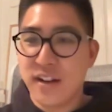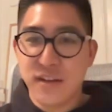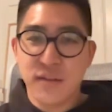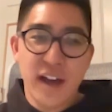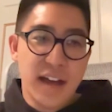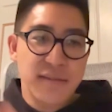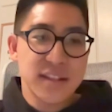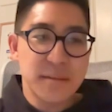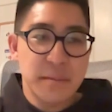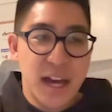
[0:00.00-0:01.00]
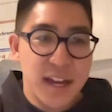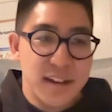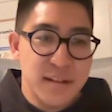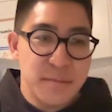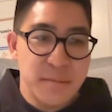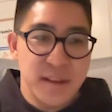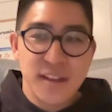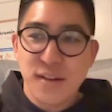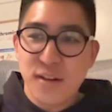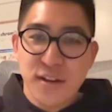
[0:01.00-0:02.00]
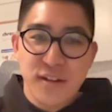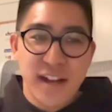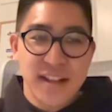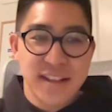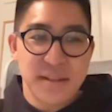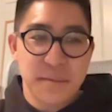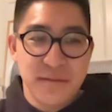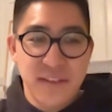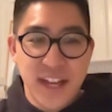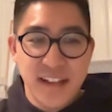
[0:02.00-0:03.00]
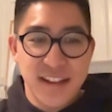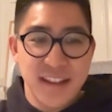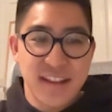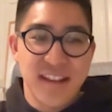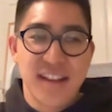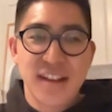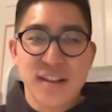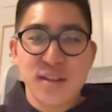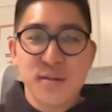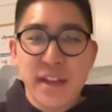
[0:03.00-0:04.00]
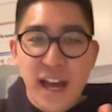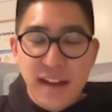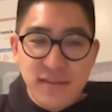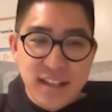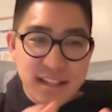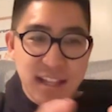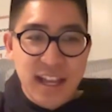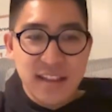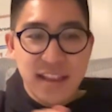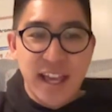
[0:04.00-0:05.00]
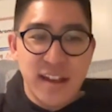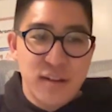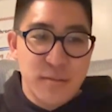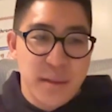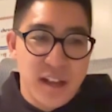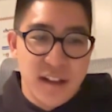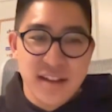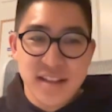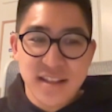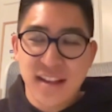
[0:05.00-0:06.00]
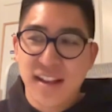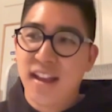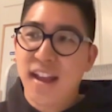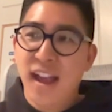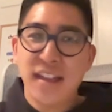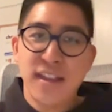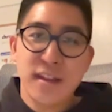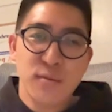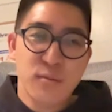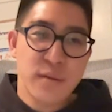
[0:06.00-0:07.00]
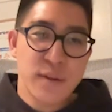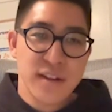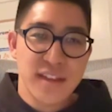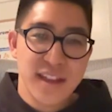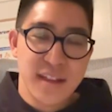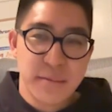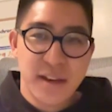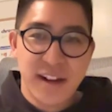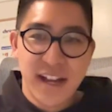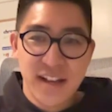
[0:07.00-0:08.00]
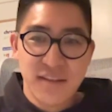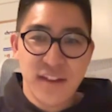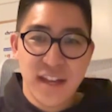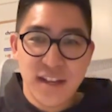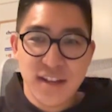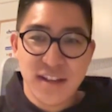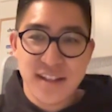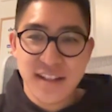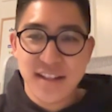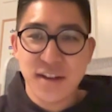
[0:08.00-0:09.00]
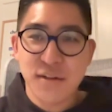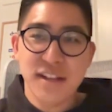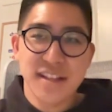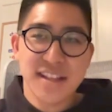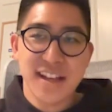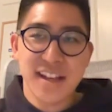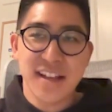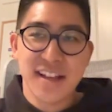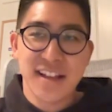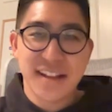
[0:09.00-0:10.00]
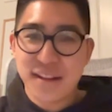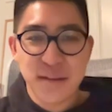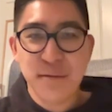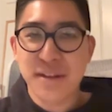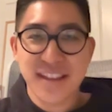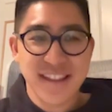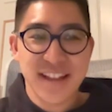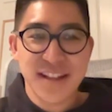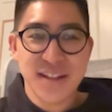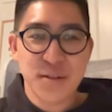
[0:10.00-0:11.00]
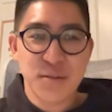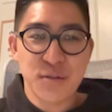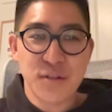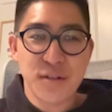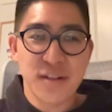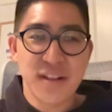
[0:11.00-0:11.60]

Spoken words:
have some item or you're at some event. So we have these like Lego blocks, and then when we're thinking about activations, it's always like, do we think that's cool?